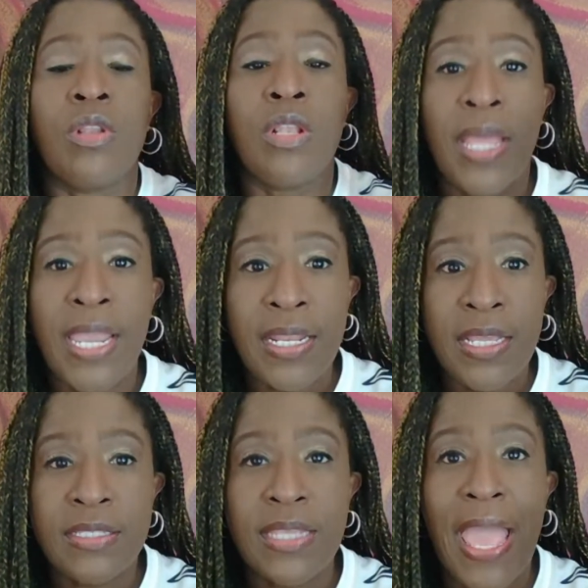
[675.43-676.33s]

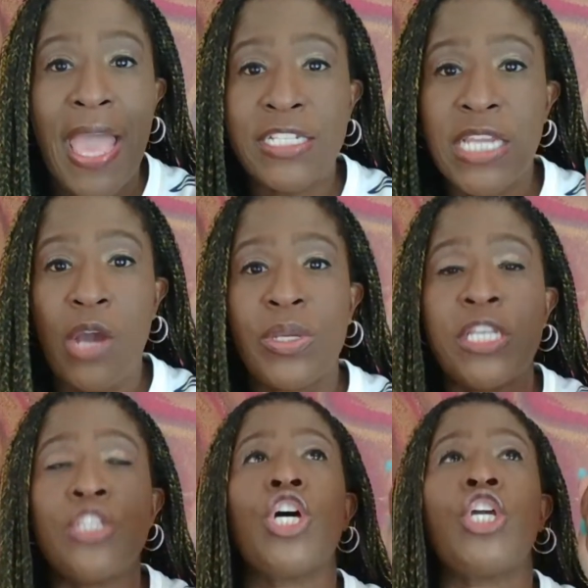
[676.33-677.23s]
Ladies, Agile
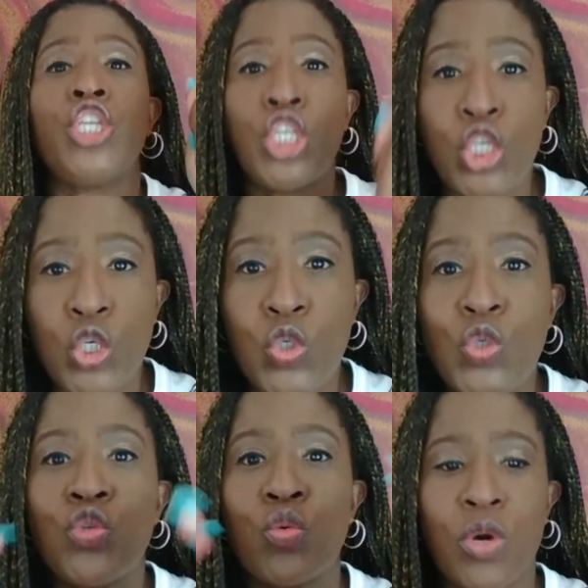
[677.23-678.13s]
is a
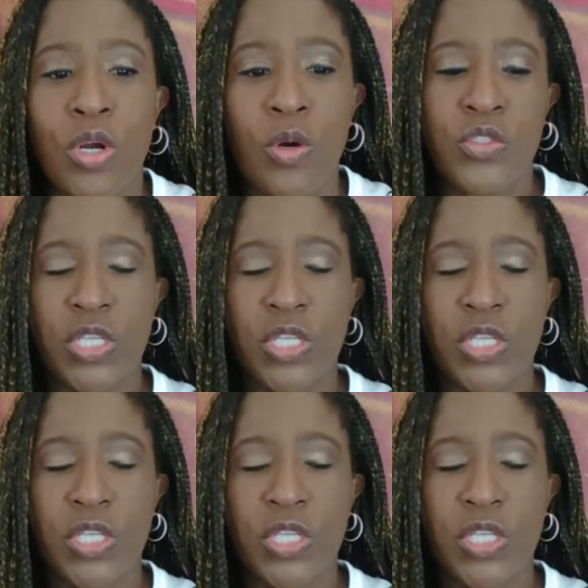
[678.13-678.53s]
huge world.